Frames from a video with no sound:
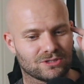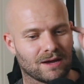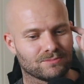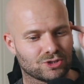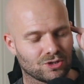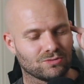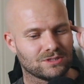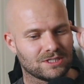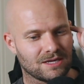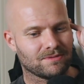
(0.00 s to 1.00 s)
I'm so
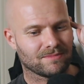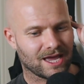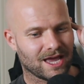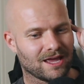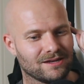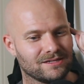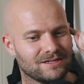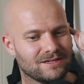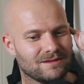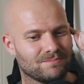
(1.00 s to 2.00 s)
deep in my head
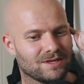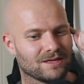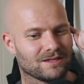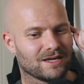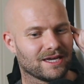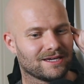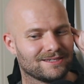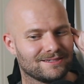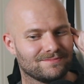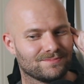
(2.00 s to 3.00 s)
being like
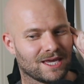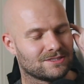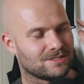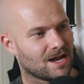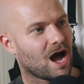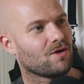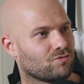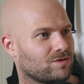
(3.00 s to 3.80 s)
it's not